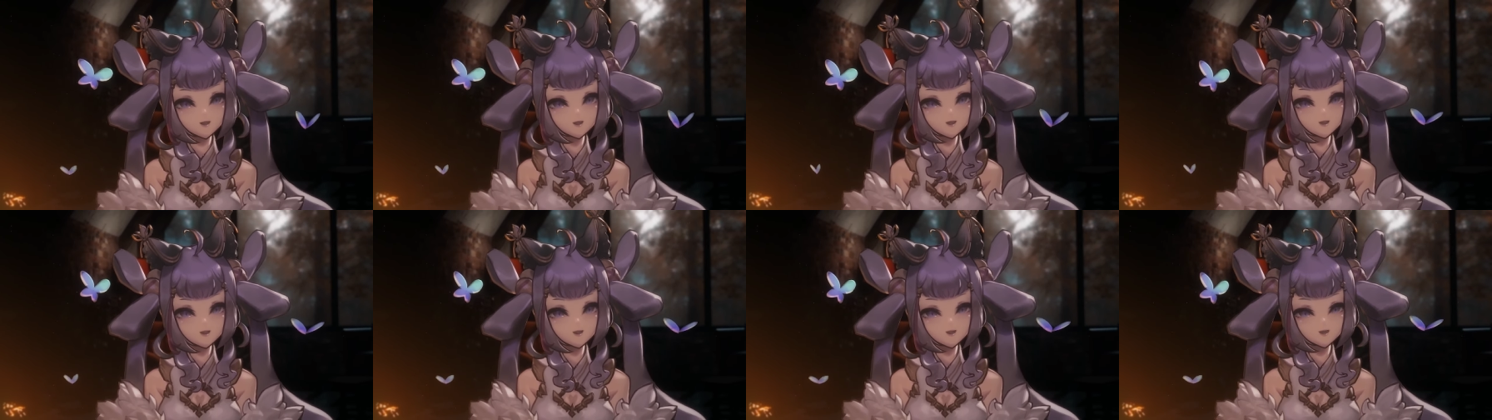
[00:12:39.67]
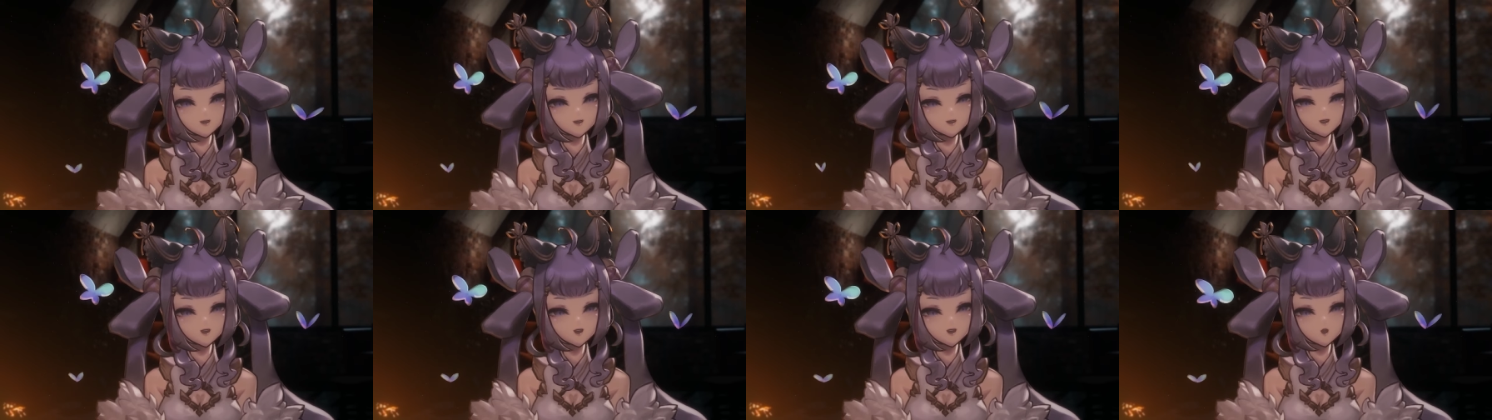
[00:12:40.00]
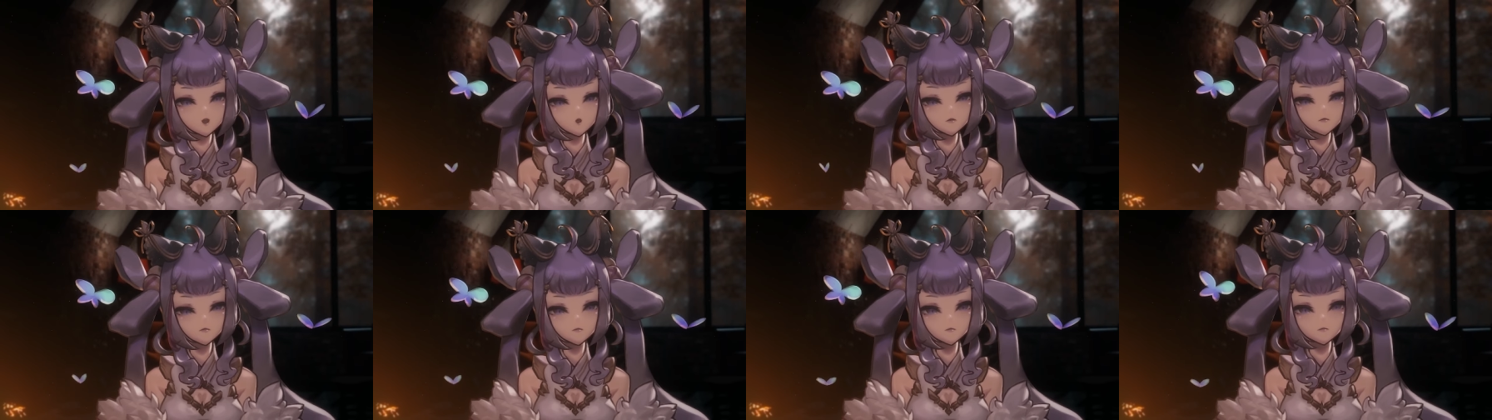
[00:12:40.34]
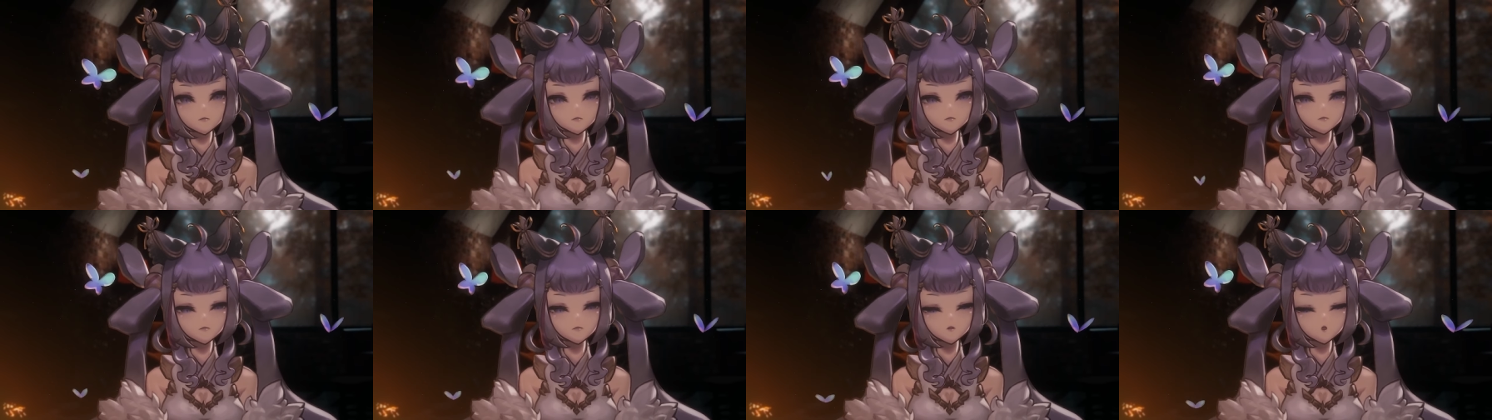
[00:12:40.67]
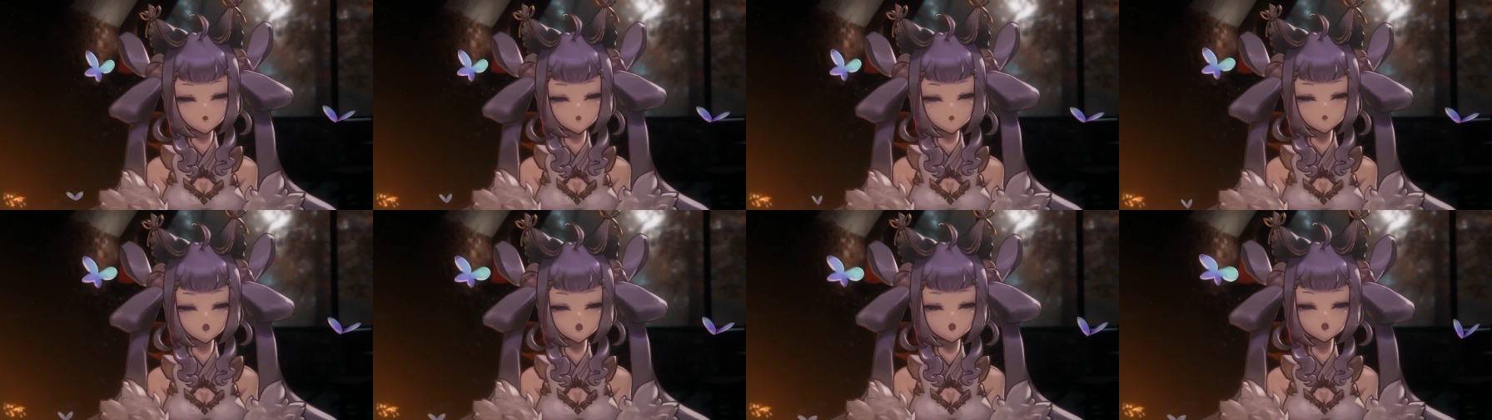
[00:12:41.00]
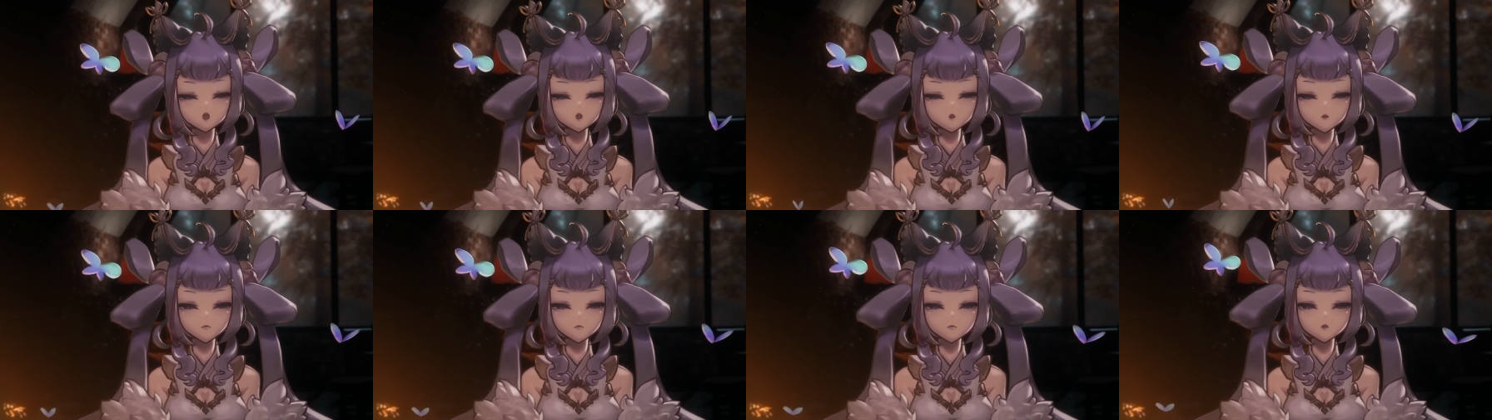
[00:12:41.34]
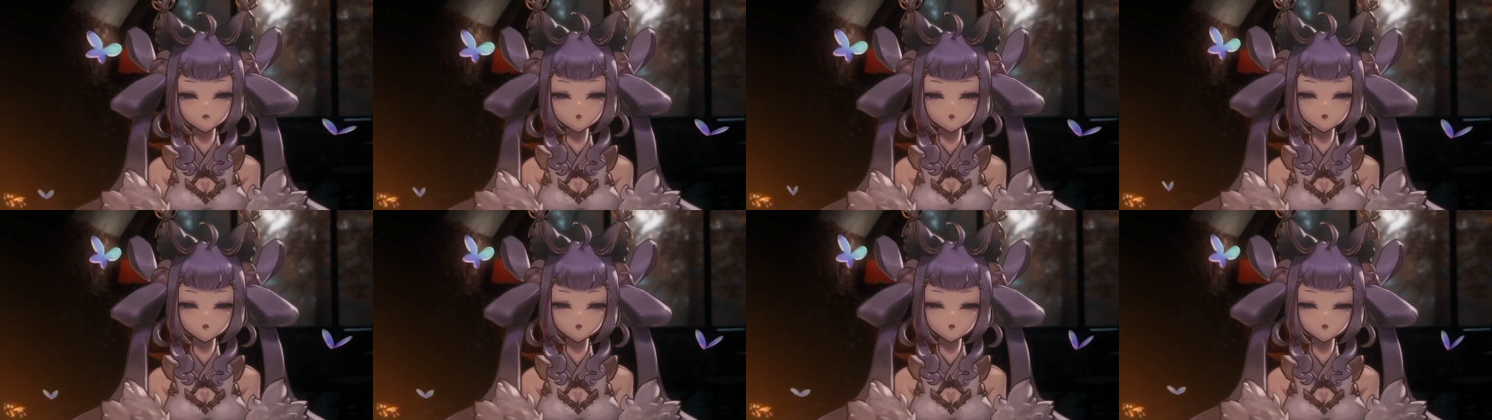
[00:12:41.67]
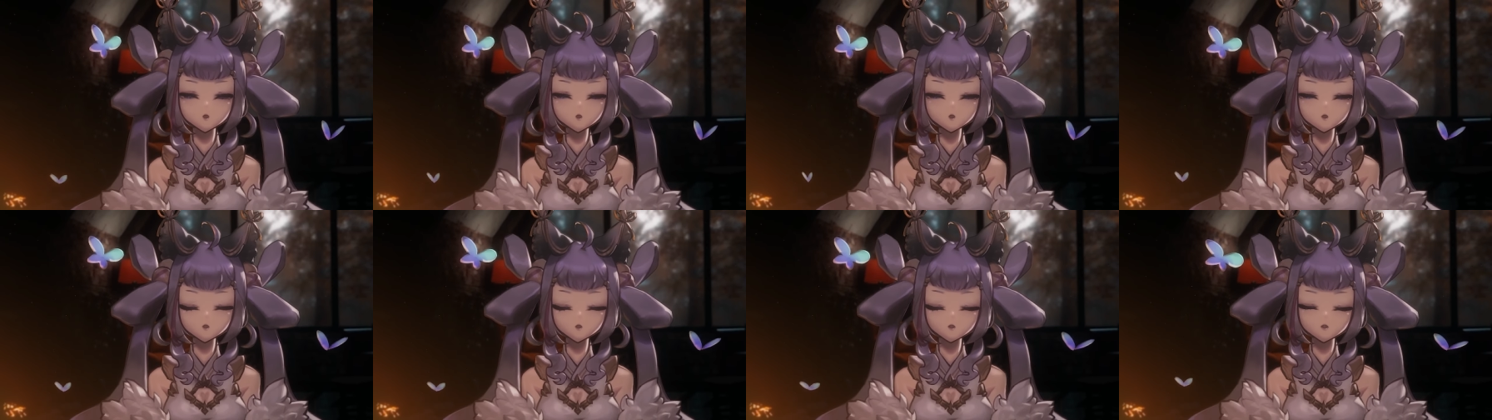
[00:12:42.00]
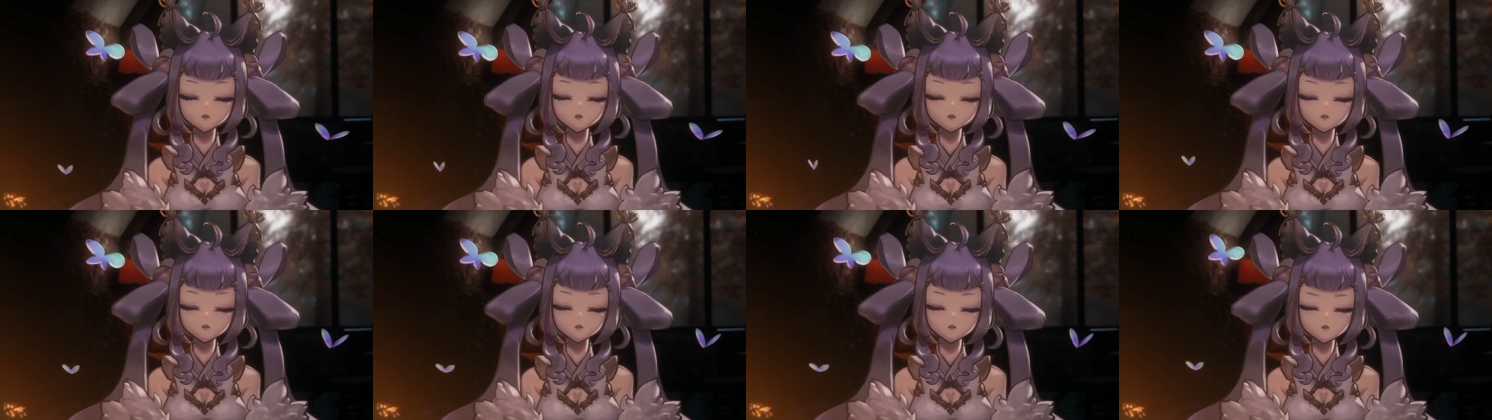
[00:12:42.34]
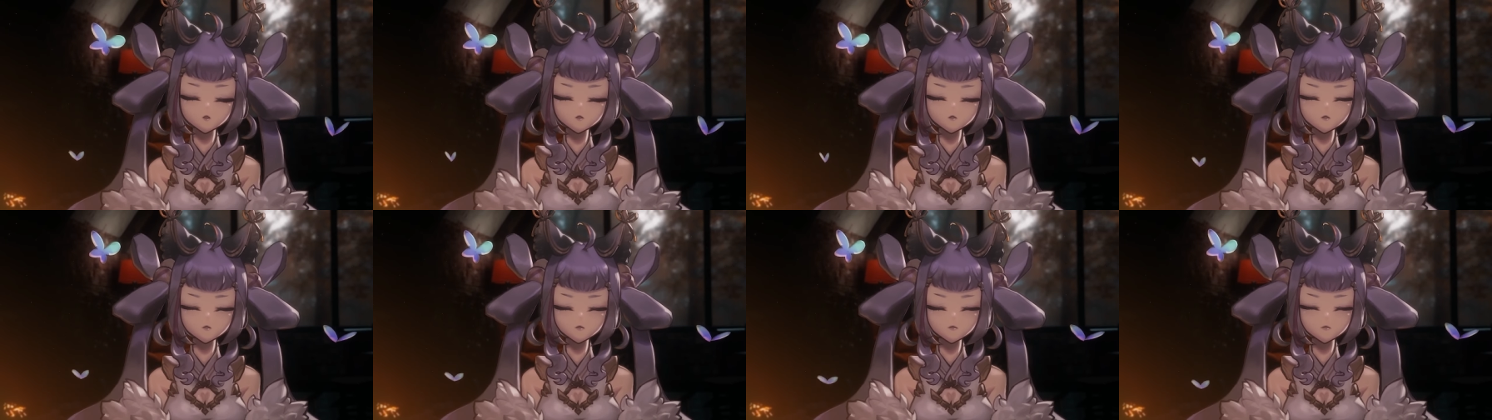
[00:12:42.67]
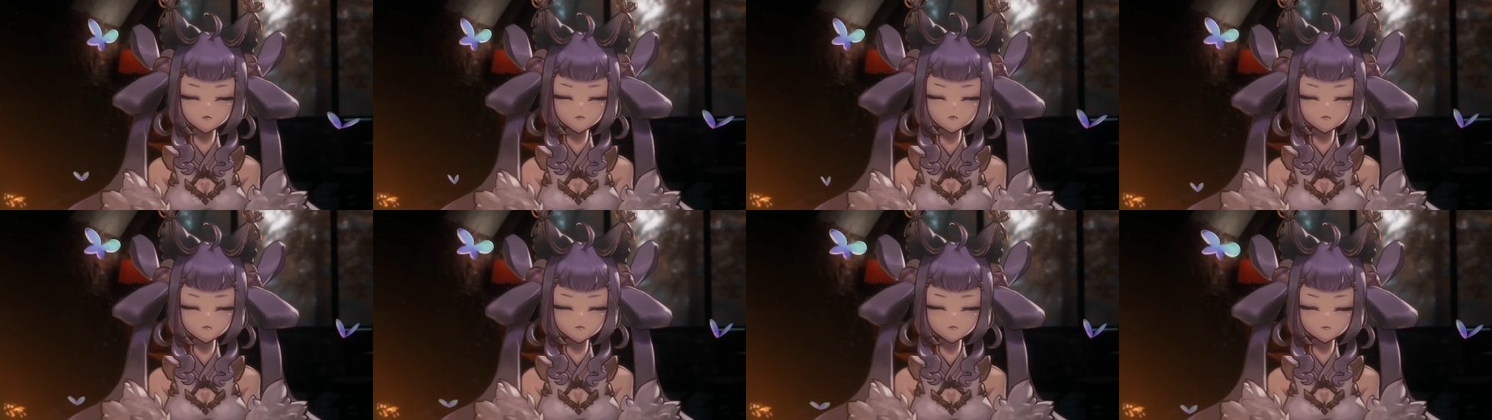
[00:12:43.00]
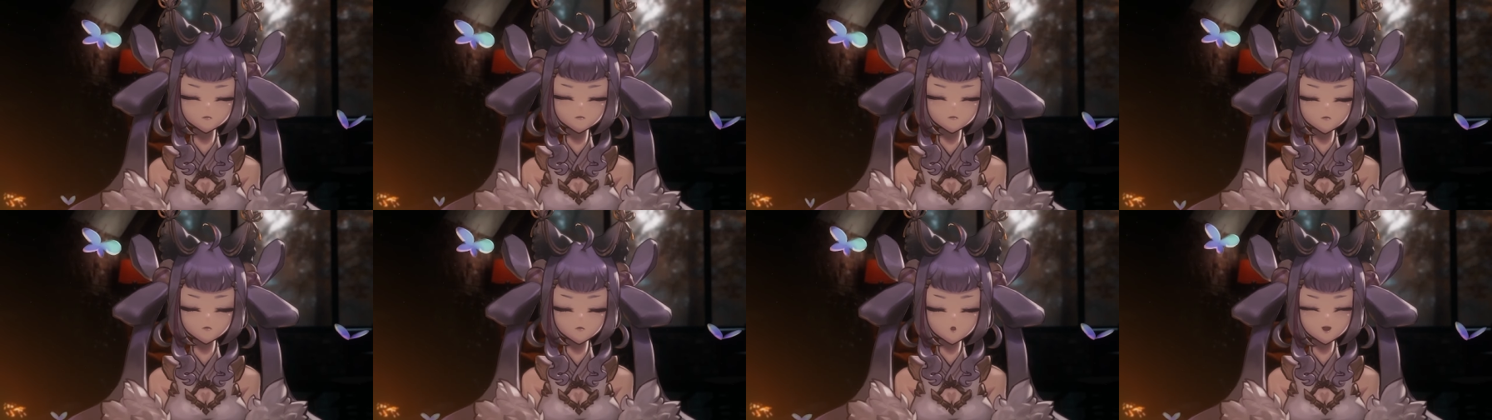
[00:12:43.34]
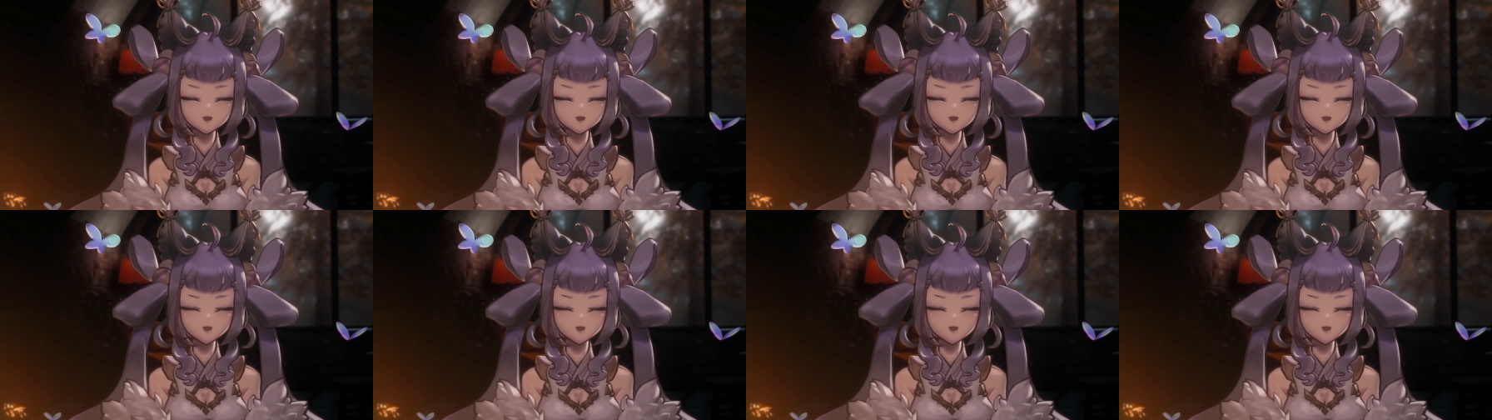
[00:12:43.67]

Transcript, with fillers: and you will accomplish so much.